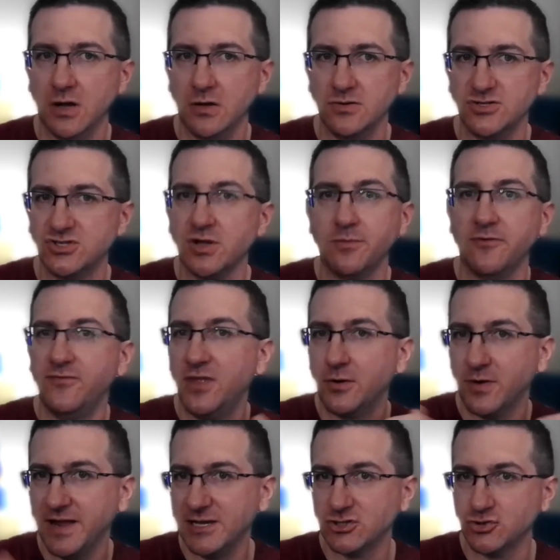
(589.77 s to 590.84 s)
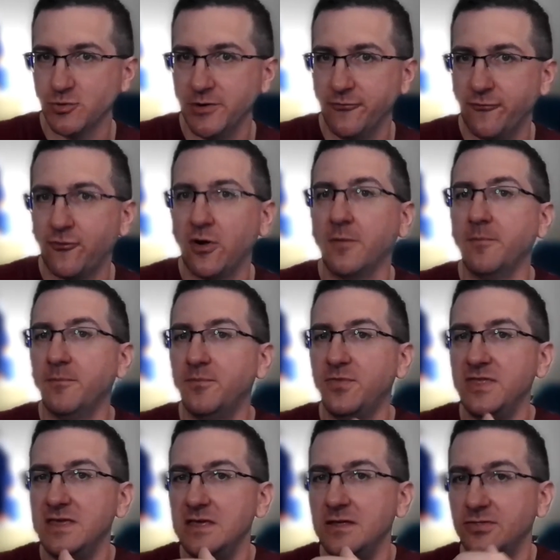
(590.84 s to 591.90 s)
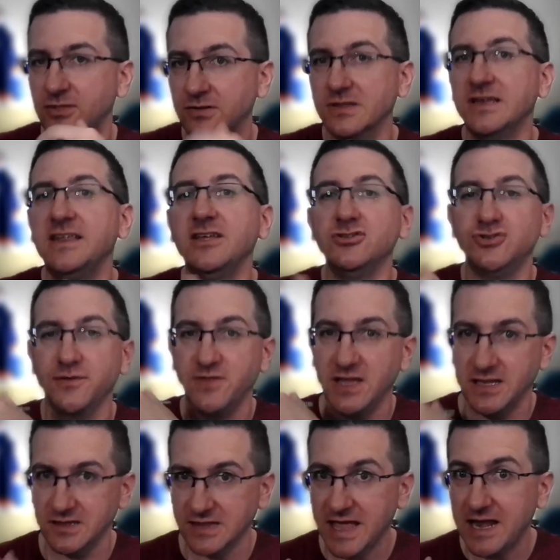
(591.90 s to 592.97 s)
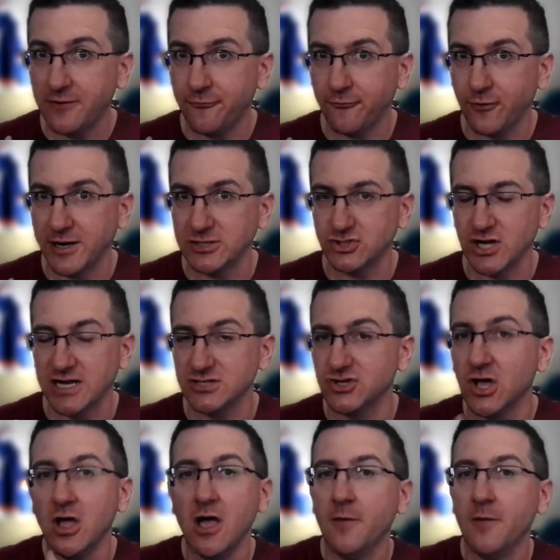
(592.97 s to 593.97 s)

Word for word: some of their history from the the lineage of the Atlanta franchise,